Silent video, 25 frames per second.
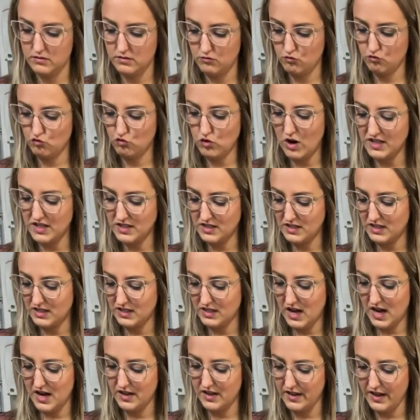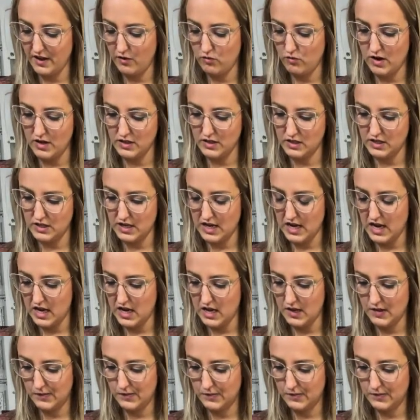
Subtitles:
Rust, kind of like rusty.